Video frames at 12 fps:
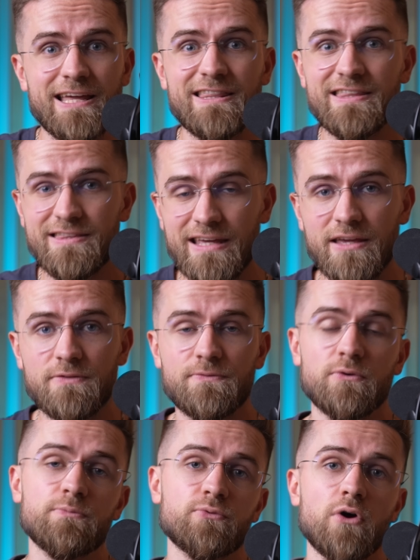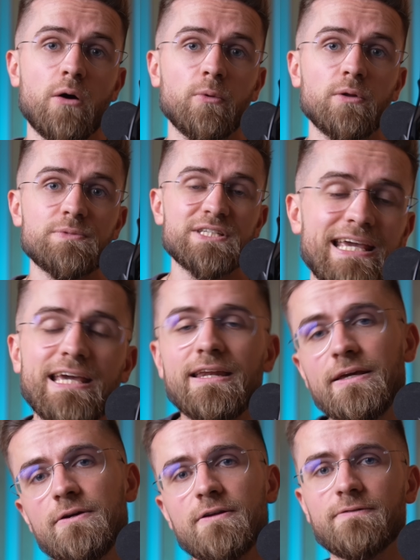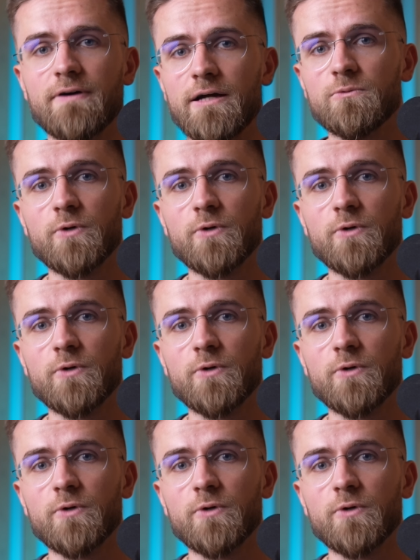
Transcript: and think through problems in a unified